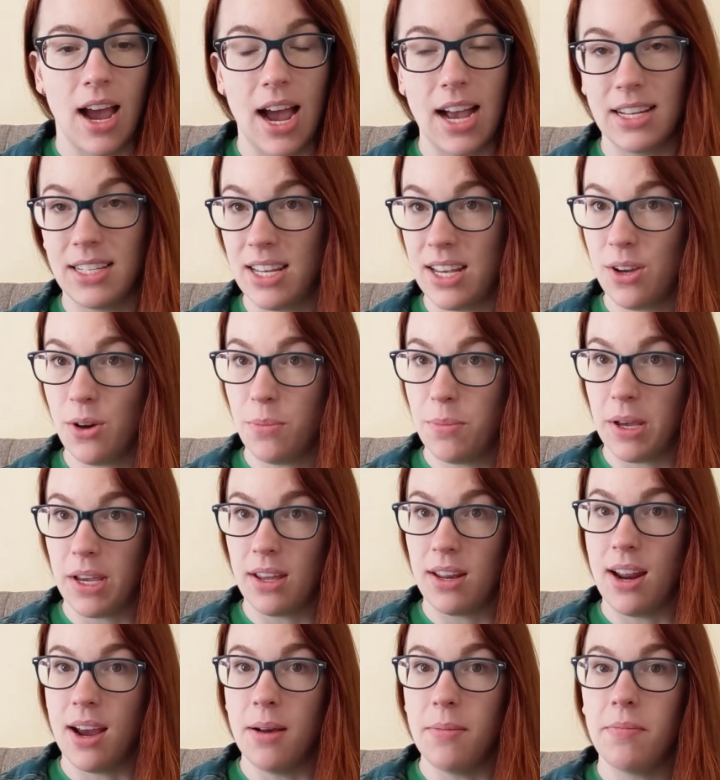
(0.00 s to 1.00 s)
I say go
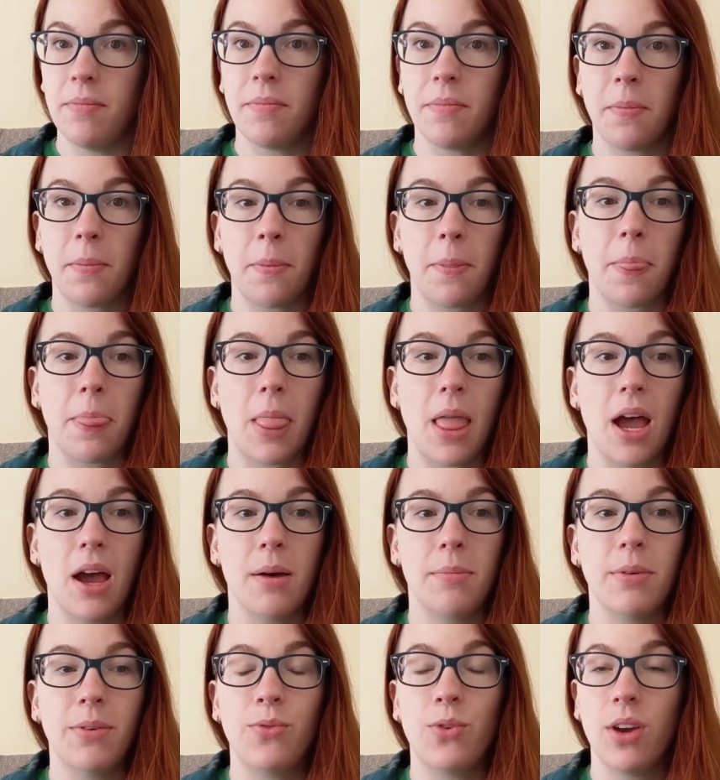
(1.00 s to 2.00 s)
pick it up.
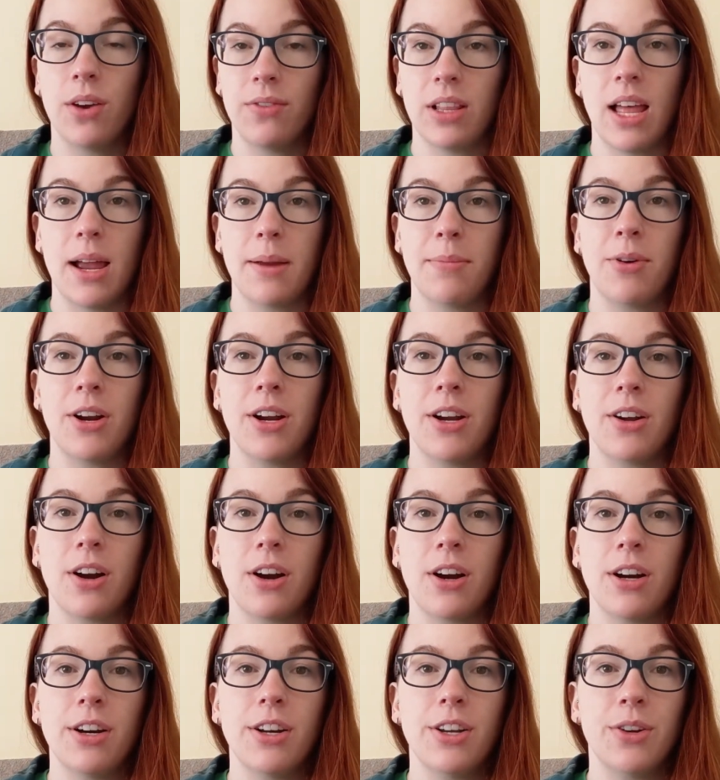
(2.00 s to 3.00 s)
If you have a library
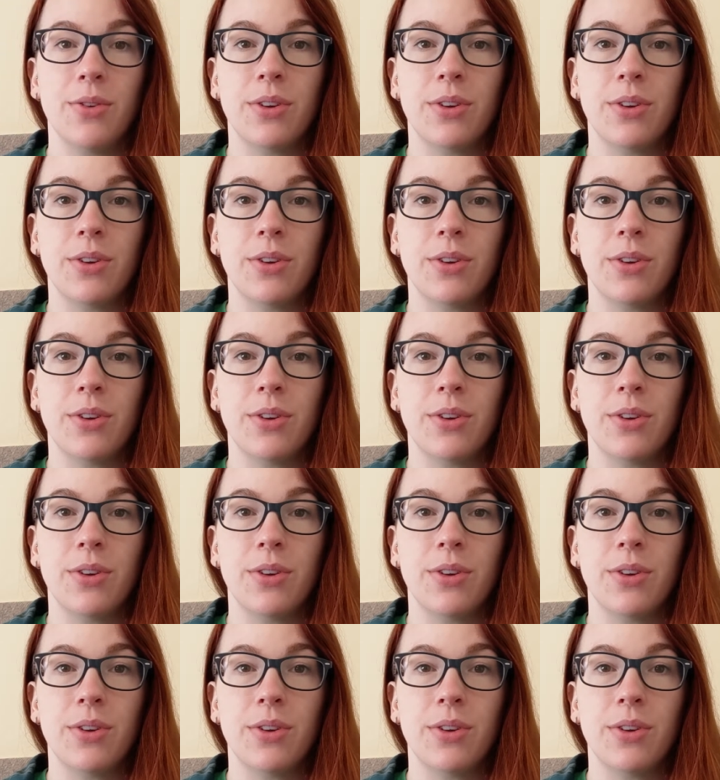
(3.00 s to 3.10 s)
card,